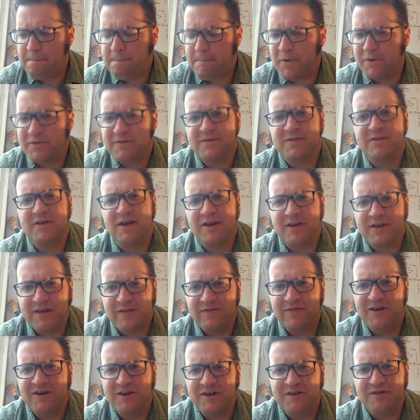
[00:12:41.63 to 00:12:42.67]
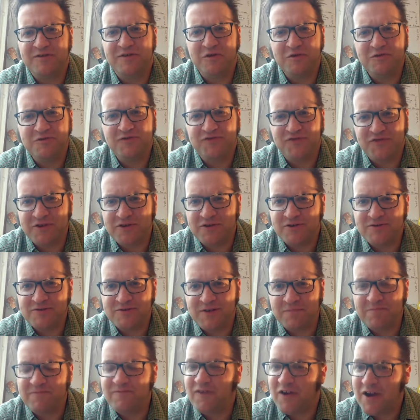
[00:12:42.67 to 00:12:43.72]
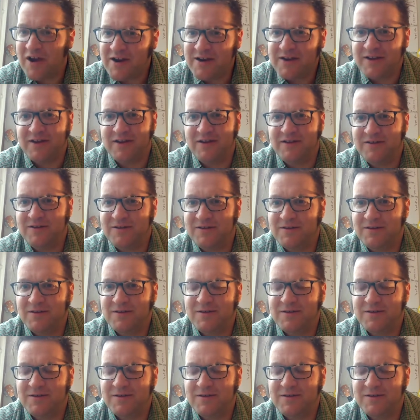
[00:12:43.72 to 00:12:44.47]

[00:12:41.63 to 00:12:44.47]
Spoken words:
But instead of giving into those fears, I'm fighting it.